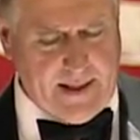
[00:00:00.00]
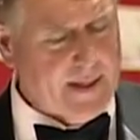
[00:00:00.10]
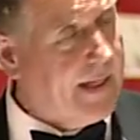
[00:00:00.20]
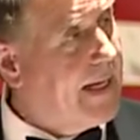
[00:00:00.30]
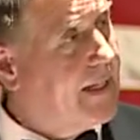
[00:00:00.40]

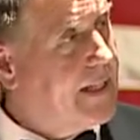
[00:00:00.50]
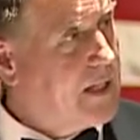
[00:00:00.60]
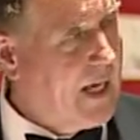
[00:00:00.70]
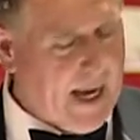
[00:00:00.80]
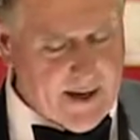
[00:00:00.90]
and in the end
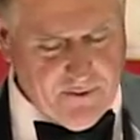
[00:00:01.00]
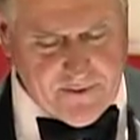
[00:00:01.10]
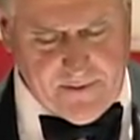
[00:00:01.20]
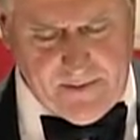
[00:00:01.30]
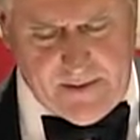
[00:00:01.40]
his
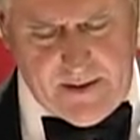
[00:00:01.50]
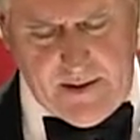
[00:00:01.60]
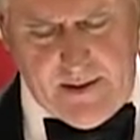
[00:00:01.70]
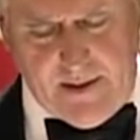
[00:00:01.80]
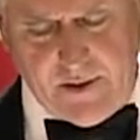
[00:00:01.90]
life,
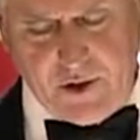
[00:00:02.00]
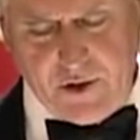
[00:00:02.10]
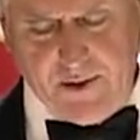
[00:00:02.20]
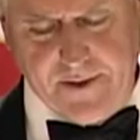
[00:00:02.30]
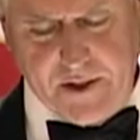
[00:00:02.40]
to
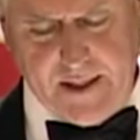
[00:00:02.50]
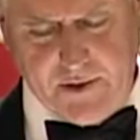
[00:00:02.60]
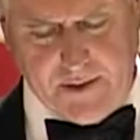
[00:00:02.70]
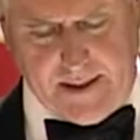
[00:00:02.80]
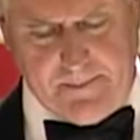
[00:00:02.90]
serve his
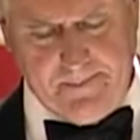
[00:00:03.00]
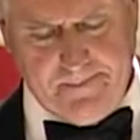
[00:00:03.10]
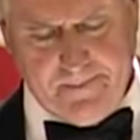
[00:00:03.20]
country.